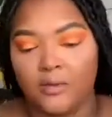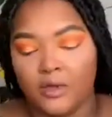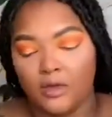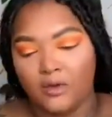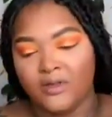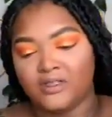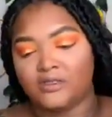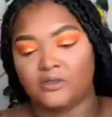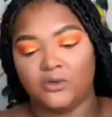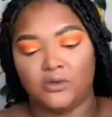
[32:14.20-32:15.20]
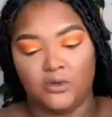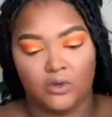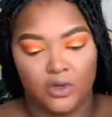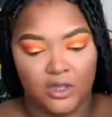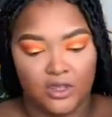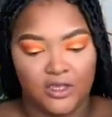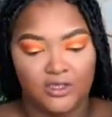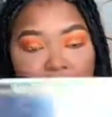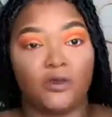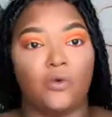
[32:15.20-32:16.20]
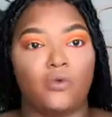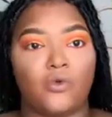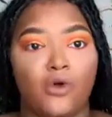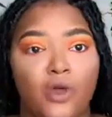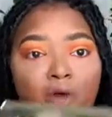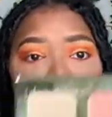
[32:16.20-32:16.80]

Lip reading: gonna go into this Royal